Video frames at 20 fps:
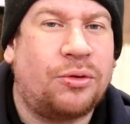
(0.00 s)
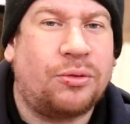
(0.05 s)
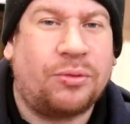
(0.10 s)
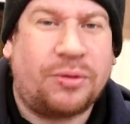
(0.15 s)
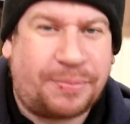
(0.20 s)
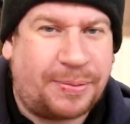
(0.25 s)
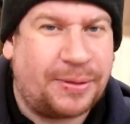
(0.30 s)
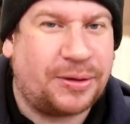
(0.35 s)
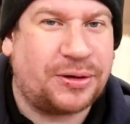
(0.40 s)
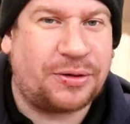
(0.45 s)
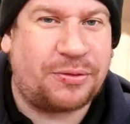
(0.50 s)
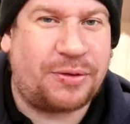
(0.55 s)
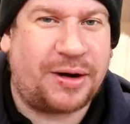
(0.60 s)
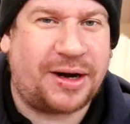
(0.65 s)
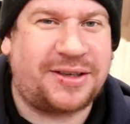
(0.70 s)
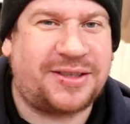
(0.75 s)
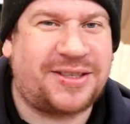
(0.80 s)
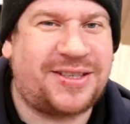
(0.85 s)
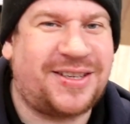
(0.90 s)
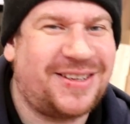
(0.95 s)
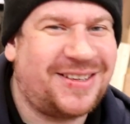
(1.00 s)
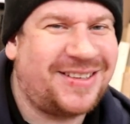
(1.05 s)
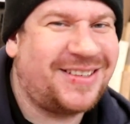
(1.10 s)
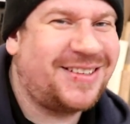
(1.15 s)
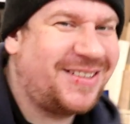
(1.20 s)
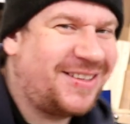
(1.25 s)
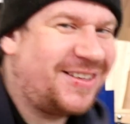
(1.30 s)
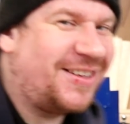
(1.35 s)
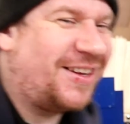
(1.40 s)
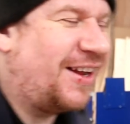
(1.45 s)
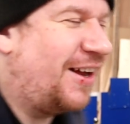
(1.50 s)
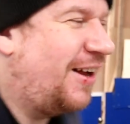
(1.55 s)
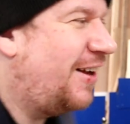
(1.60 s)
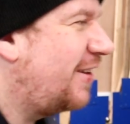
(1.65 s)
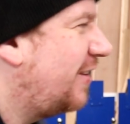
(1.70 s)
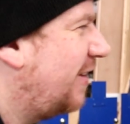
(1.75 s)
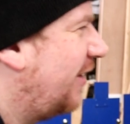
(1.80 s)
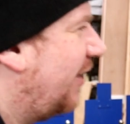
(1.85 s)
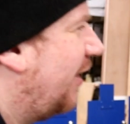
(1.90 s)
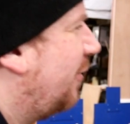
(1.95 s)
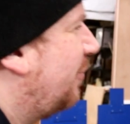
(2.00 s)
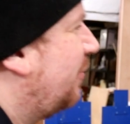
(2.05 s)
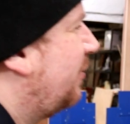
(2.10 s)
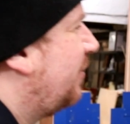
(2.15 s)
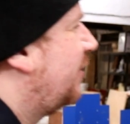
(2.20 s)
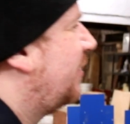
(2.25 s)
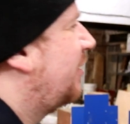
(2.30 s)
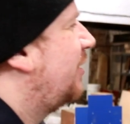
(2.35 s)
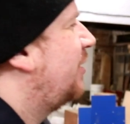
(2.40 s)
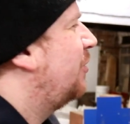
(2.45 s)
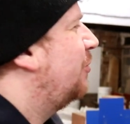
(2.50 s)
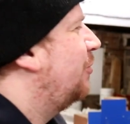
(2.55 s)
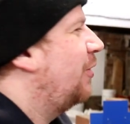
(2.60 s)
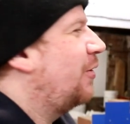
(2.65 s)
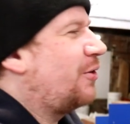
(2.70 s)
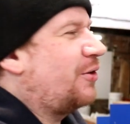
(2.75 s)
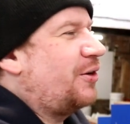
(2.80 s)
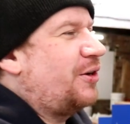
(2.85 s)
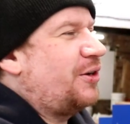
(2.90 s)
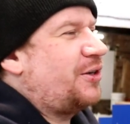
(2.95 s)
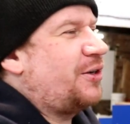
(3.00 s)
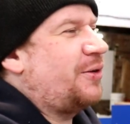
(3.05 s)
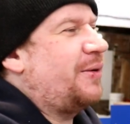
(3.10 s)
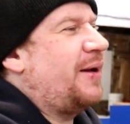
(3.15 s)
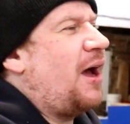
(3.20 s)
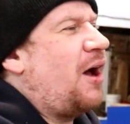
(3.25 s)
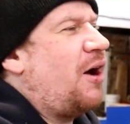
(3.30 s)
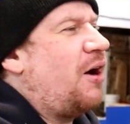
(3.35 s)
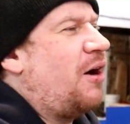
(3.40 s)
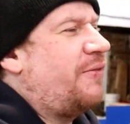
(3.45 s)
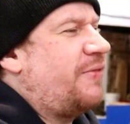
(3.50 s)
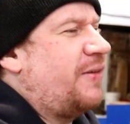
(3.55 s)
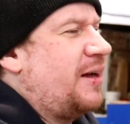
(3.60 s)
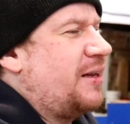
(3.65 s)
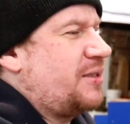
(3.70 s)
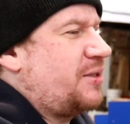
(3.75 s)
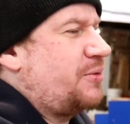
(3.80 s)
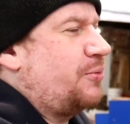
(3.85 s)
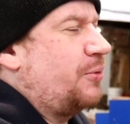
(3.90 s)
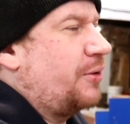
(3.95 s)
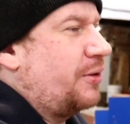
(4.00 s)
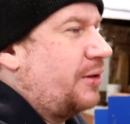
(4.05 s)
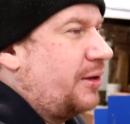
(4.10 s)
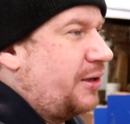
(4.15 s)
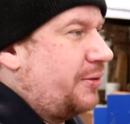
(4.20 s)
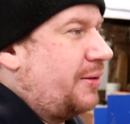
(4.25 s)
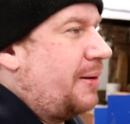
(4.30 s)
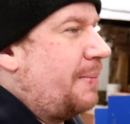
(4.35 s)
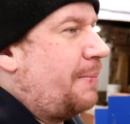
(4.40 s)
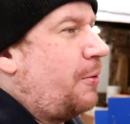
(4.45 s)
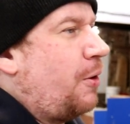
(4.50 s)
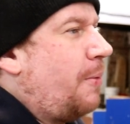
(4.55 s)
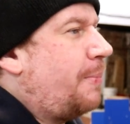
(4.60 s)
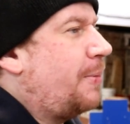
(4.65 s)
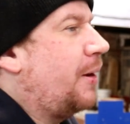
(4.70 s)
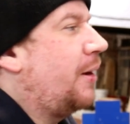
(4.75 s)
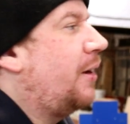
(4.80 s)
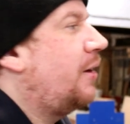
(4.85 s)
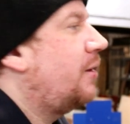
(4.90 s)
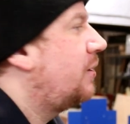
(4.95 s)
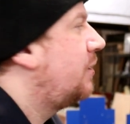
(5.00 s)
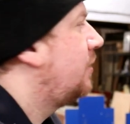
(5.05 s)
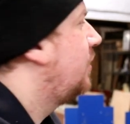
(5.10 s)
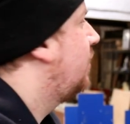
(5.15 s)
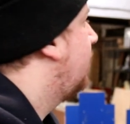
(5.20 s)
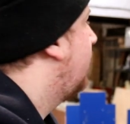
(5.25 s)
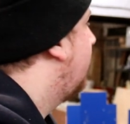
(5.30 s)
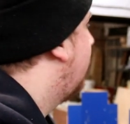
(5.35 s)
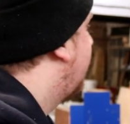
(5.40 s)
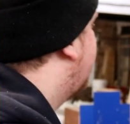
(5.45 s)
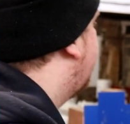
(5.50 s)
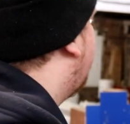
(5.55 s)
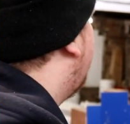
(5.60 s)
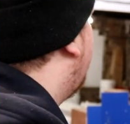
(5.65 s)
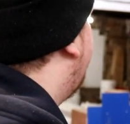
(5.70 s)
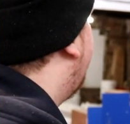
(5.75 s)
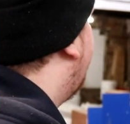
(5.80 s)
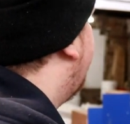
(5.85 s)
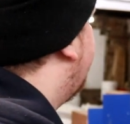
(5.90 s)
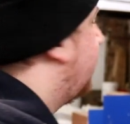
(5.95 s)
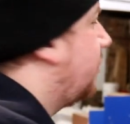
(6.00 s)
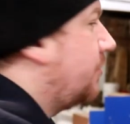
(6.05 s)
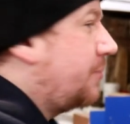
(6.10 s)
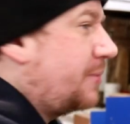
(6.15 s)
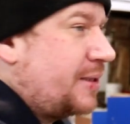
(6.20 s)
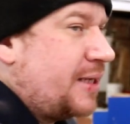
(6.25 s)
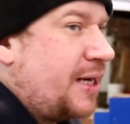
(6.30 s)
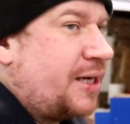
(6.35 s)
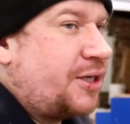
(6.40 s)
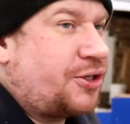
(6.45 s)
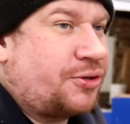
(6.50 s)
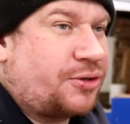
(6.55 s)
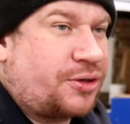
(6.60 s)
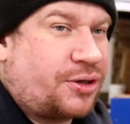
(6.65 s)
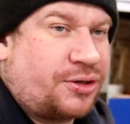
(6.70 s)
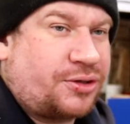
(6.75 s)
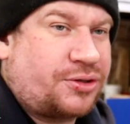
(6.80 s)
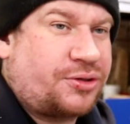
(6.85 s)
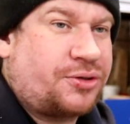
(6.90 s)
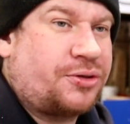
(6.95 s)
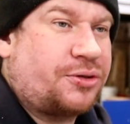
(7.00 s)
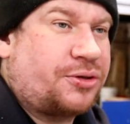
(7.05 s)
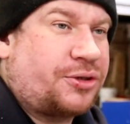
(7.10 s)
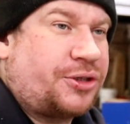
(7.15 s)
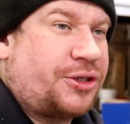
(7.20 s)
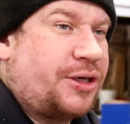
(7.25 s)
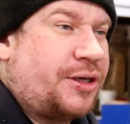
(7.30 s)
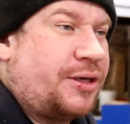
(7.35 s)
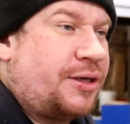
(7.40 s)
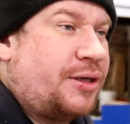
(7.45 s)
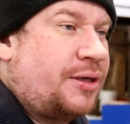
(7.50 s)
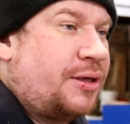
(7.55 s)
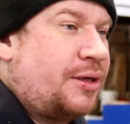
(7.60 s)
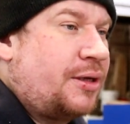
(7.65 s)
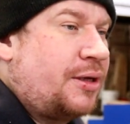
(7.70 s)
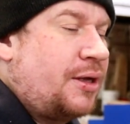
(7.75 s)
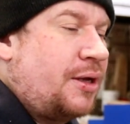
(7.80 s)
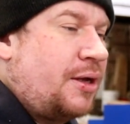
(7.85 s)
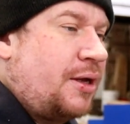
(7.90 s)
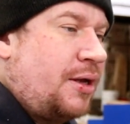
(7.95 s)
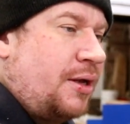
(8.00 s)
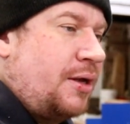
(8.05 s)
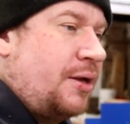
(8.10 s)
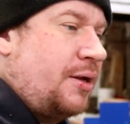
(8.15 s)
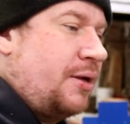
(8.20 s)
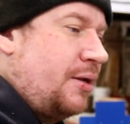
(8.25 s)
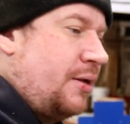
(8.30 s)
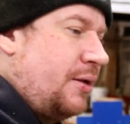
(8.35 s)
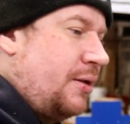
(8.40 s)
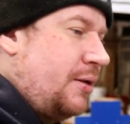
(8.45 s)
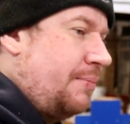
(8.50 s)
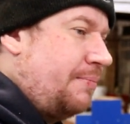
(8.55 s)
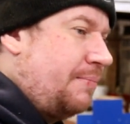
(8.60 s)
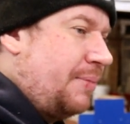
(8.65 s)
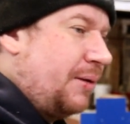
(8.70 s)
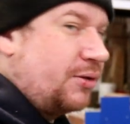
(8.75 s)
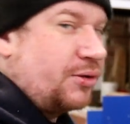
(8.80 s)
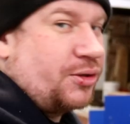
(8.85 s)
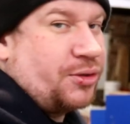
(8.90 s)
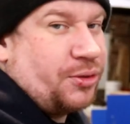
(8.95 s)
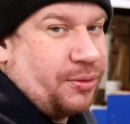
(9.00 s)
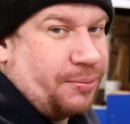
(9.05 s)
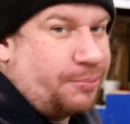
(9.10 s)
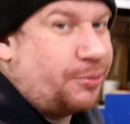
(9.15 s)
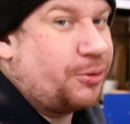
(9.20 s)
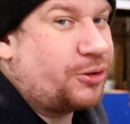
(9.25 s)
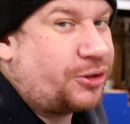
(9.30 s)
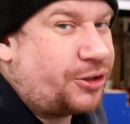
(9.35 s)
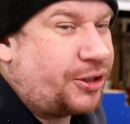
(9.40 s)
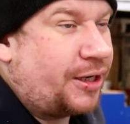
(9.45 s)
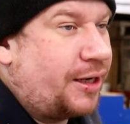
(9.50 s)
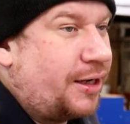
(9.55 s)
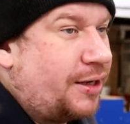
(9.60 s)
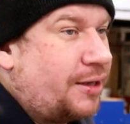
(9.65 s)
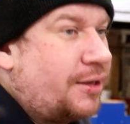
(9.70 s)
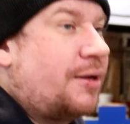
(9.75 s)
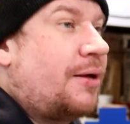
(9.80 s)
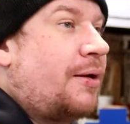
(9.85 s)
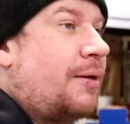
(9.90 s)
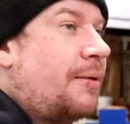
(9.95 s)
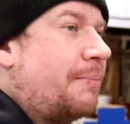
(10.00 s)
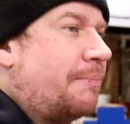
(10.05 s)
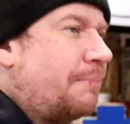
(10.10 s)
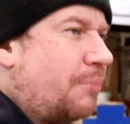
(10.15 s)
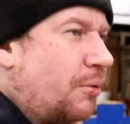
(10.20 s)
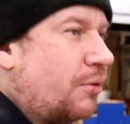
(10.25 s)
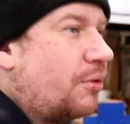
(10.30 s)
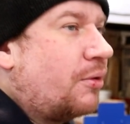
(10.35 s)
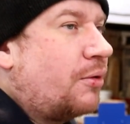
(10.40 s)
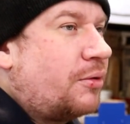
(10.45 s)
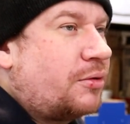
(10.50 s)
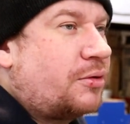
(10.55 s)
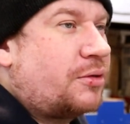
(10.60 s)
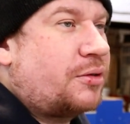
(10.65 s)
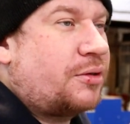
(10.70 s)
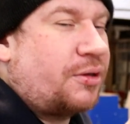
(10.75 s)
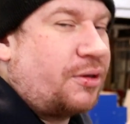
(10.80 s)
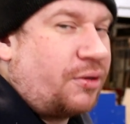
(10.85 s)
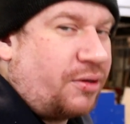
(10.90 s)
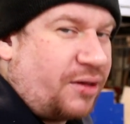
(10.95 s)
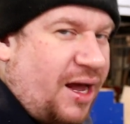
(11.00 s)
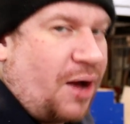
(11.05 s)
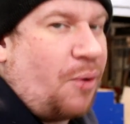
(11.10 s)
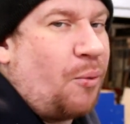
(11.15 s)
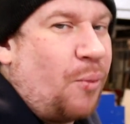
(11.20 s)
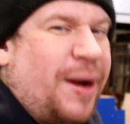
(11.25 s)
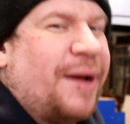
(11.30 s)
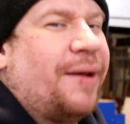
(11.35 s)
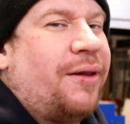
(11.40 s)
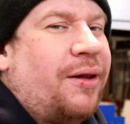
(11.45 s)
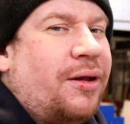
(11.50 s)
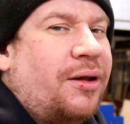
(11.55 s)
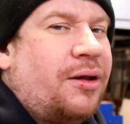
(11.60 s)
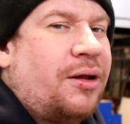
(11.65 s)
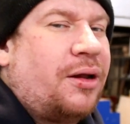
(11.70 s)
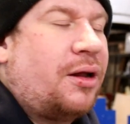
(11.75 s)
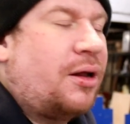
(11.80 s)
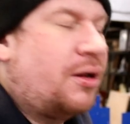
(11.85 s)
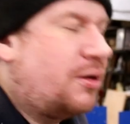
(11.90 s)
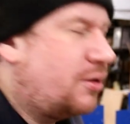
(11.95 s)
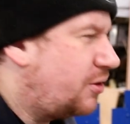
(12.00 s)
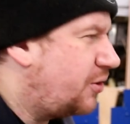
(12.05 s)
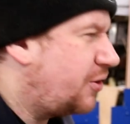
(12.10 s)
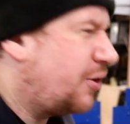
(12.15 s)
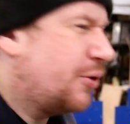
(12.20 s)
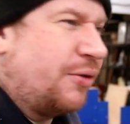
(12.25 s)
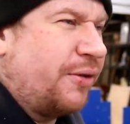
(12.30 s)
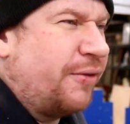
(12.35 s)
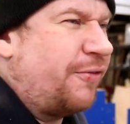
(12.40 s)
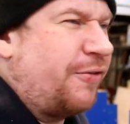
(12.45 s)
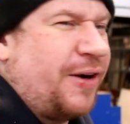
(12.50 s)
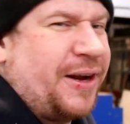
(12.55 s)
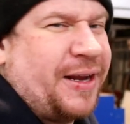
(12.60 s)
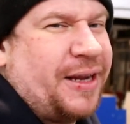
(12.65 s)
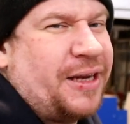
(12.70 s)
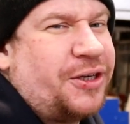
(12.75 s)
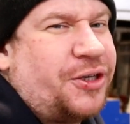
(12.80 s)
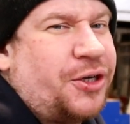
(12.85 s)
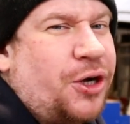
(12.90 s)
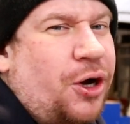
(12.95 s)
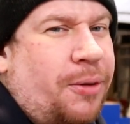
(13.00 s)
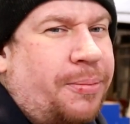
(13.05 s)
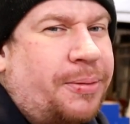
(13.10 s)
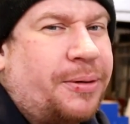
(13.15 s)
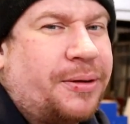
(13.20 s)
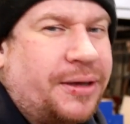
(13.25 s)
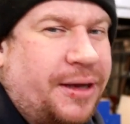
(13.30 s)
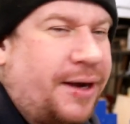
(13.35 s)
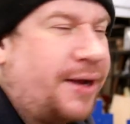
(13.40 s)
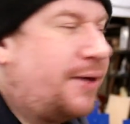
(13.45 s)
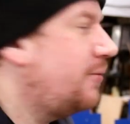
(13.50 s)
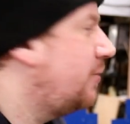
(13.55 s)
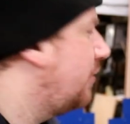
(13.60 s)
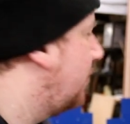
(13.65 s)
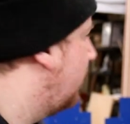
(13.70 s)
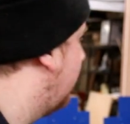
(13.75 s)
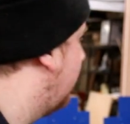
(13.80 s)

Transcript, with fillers: with building regs. Yeah, you know, we're not gonna do it half-ass, we're gonna do it proper. It's gonna be a substantial construction, built to a budget, but that will do the freaking job, you know?